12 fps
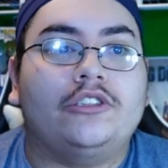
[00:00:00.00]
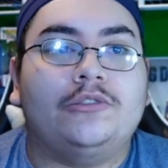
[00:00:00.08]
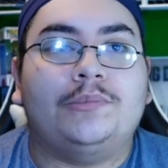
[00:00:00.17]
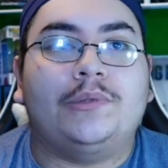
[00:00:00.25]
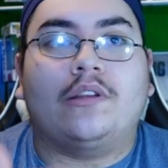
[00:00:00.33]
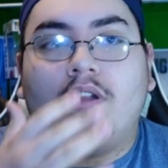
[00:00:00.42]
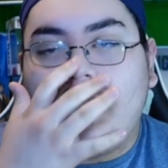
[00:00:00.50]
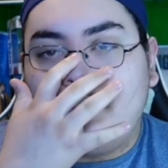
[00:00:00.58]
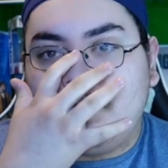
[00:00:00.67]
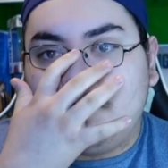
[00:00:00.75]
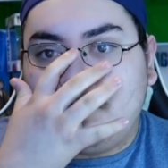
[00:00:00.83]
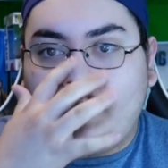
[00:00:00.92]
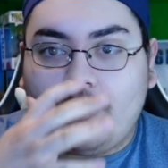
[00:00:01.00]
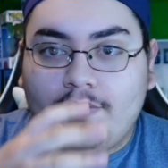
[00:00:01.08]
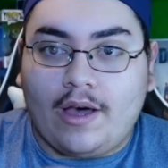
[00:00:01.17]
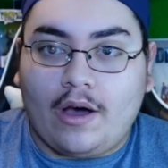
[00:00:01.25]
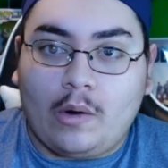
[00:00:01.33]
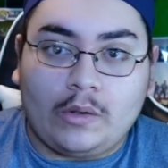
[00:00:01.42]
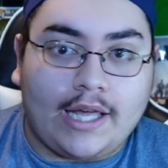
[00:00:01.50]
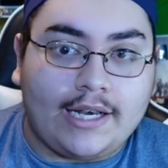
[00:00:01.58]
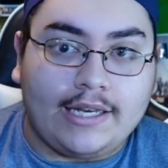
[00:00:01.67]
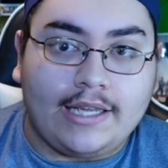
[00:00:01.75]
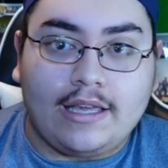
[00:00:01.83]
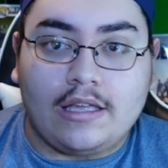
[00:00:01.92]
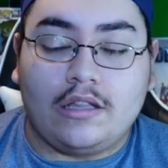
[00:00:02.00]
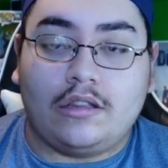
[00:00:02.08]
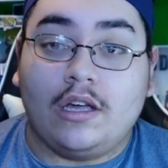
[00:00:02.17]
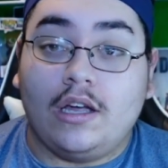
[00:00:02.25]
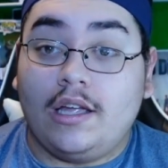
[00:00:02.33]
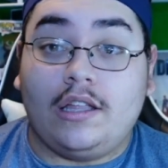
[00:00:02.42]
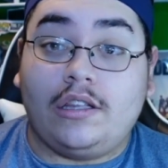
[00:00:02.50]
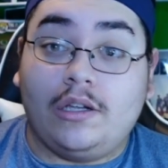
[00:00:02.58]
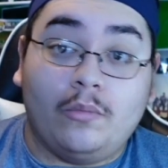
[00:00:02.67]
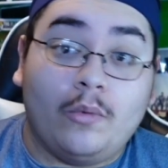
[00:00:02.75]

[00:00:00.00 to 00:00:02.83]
to because a lot of people have that whole idea is is he